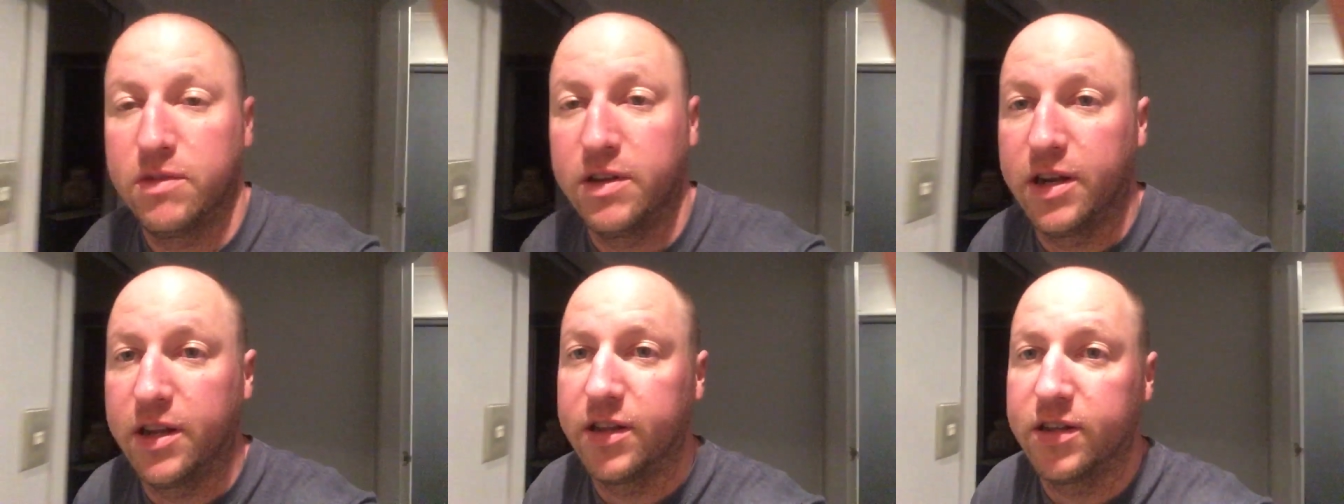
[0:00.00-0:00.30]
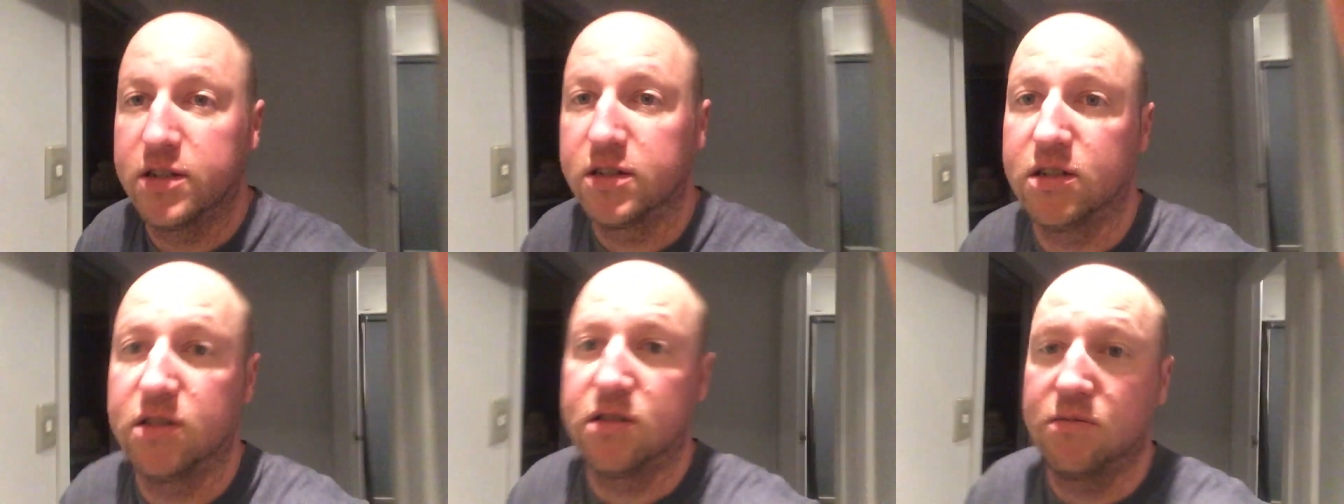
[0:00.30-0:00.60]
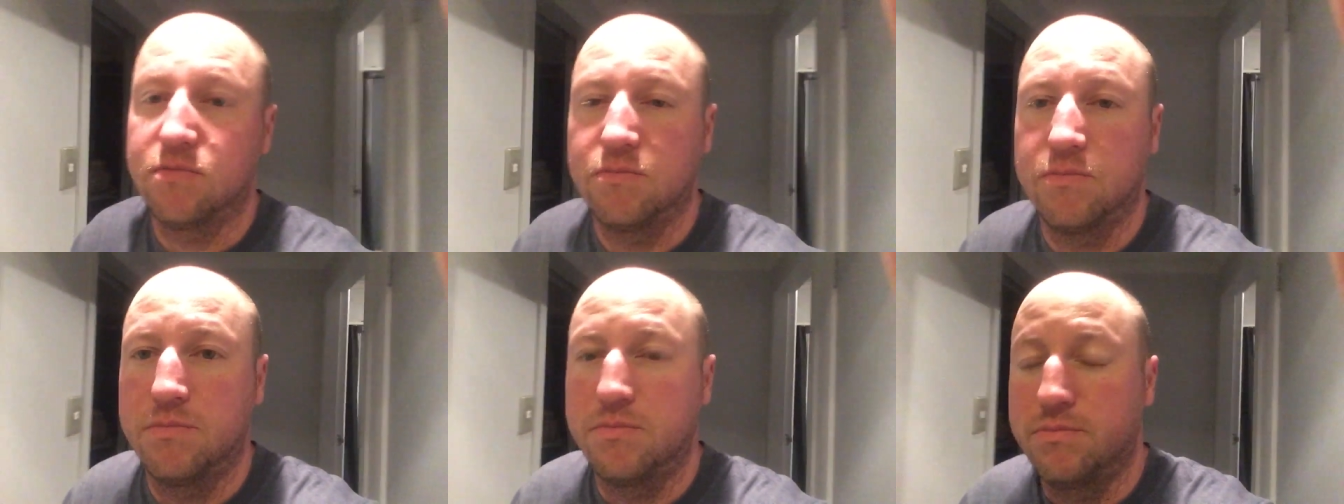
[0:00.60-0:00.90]
anything, it's just
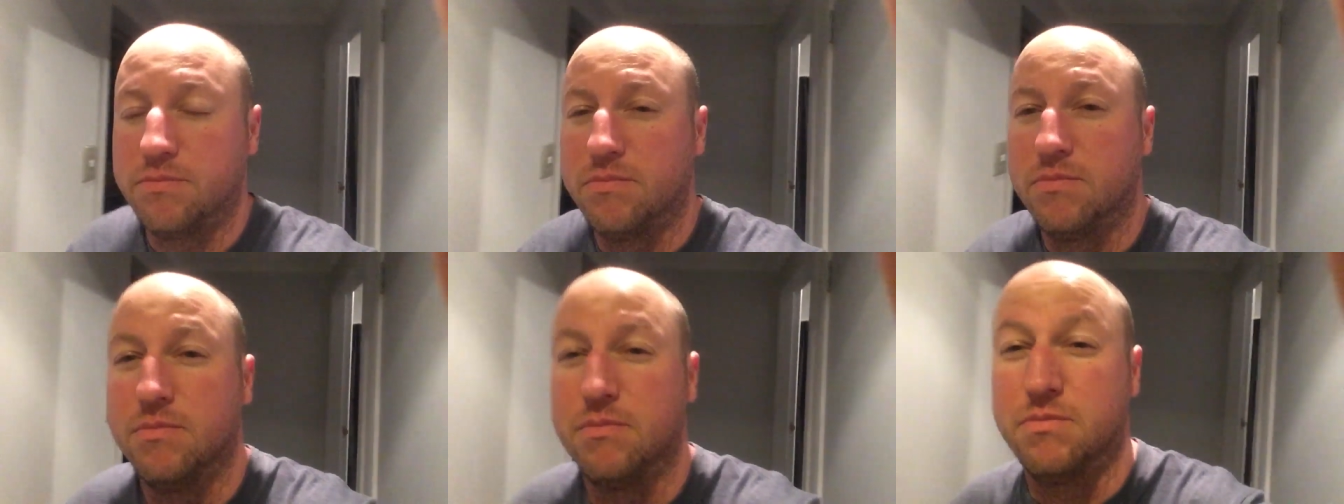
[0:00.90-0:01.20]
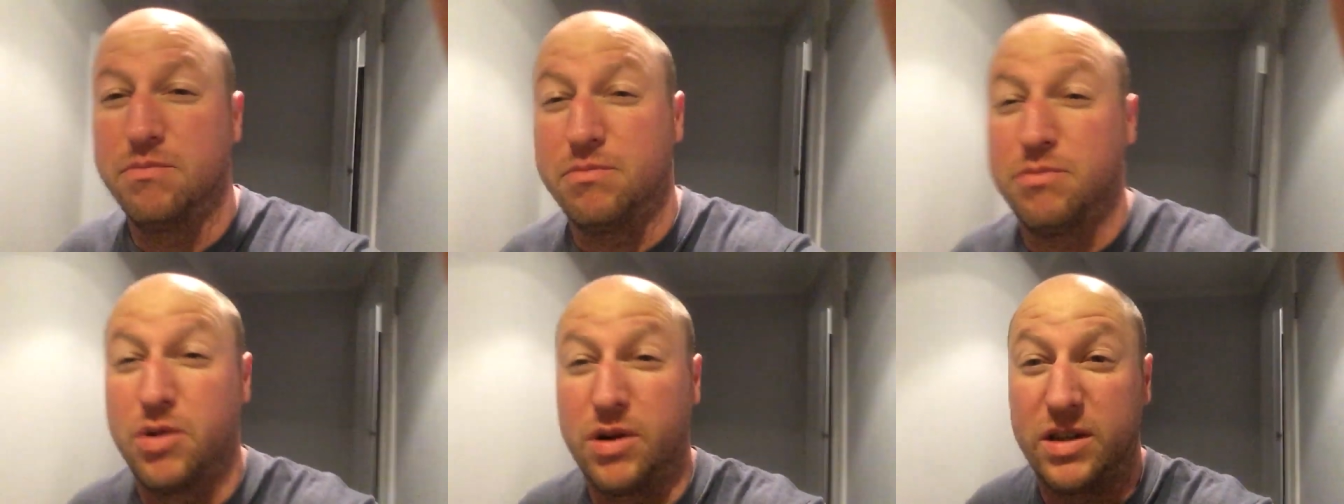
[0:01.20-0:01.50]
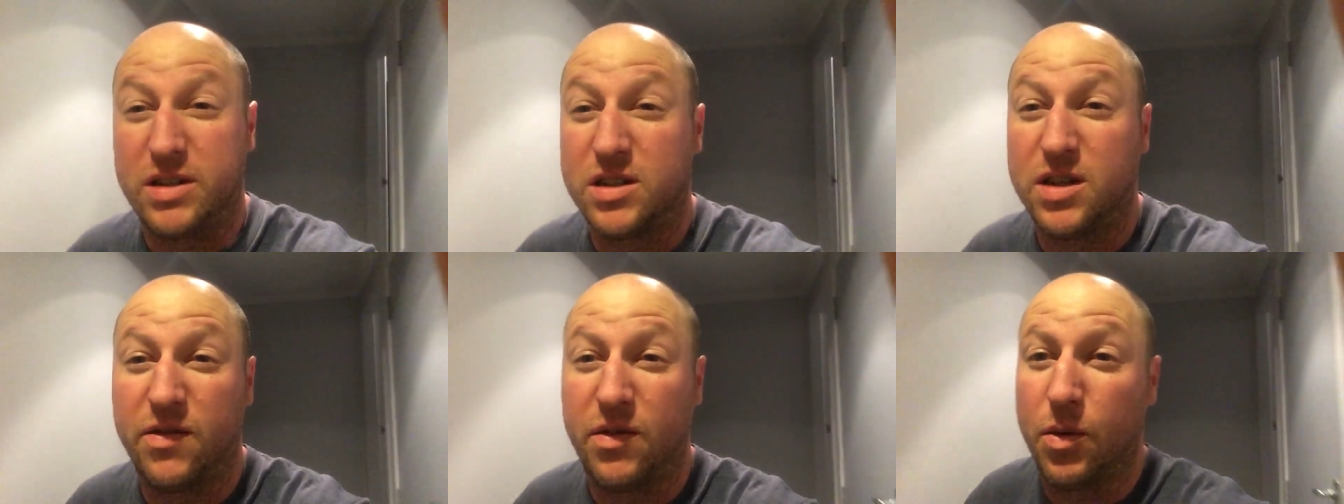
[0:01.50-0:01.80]
putting
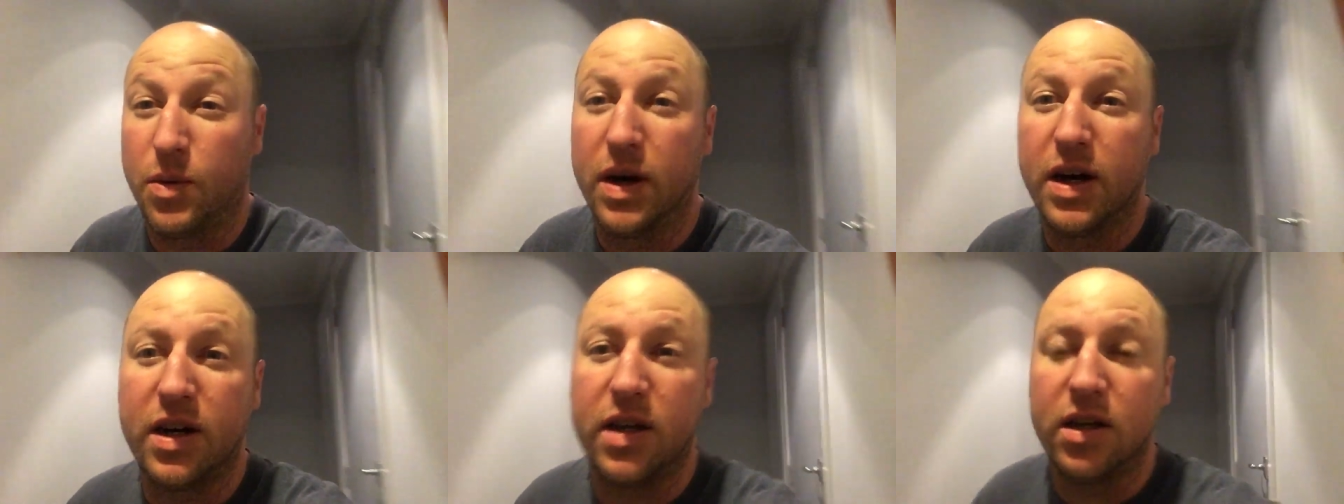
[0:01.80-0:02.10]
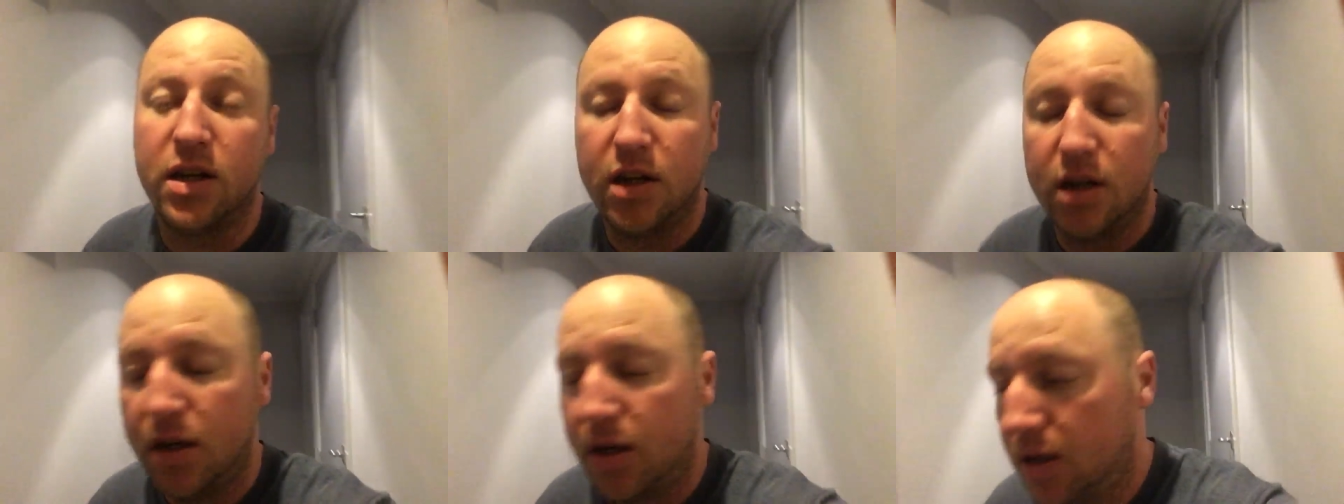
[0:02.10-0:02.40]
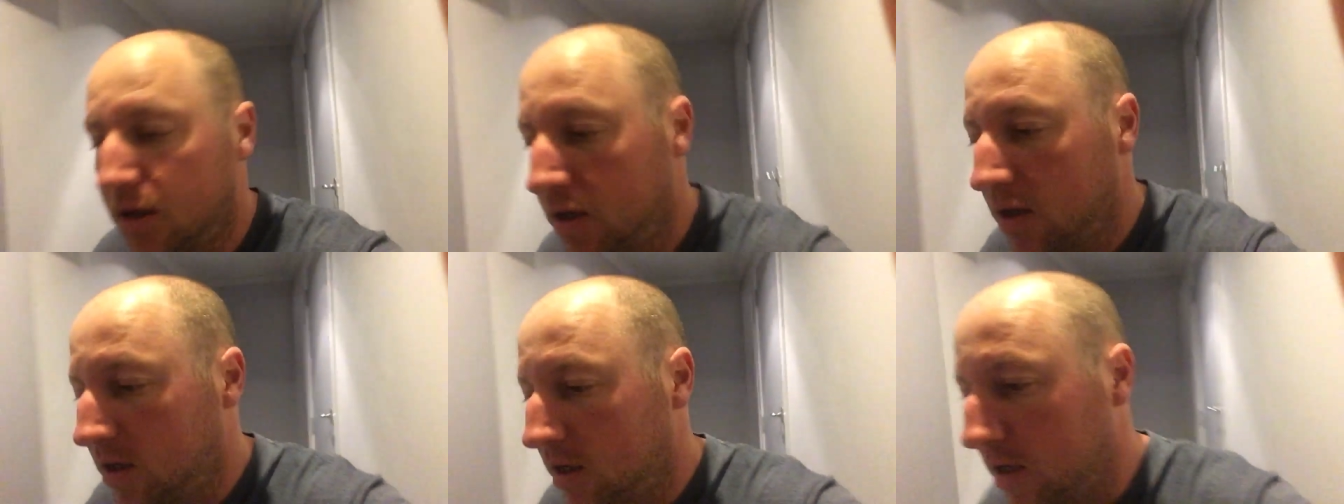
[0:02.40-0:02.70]
stuff away.
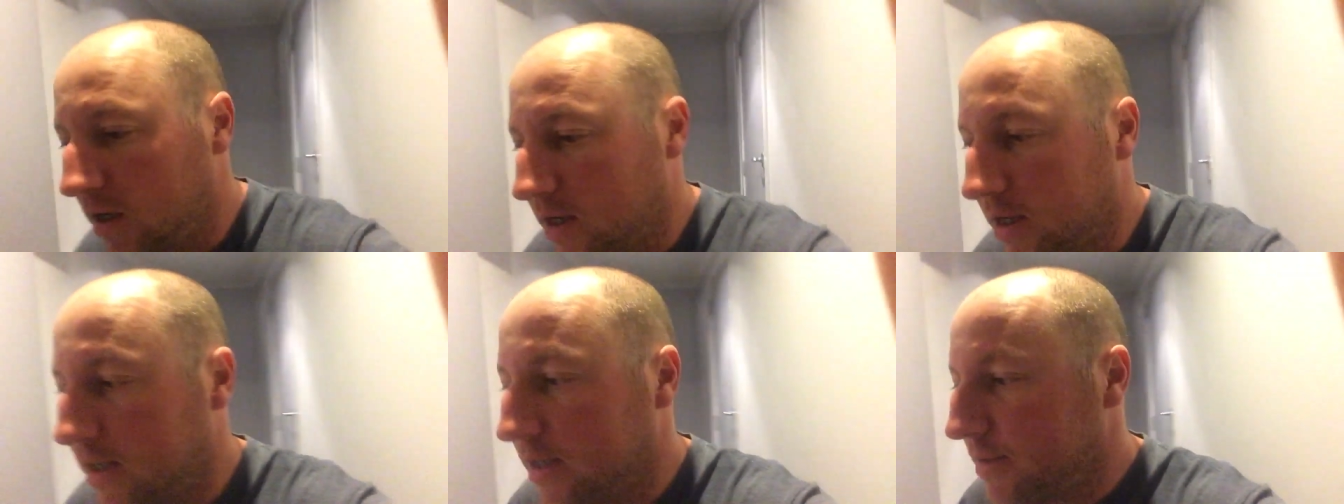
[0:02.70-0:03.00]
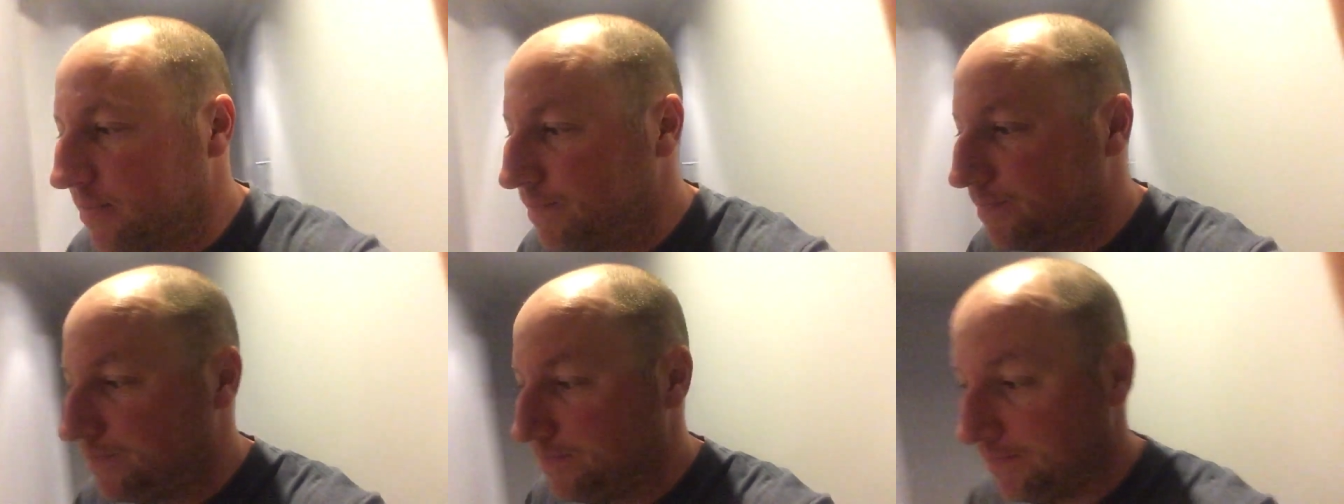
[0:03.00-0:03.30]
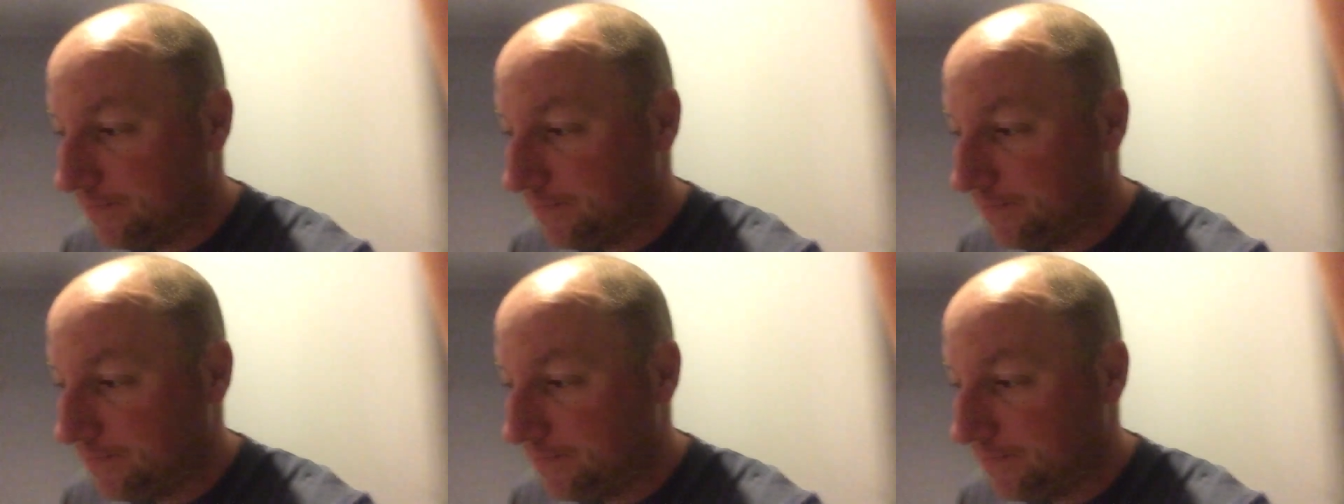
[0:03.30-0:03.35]
Um,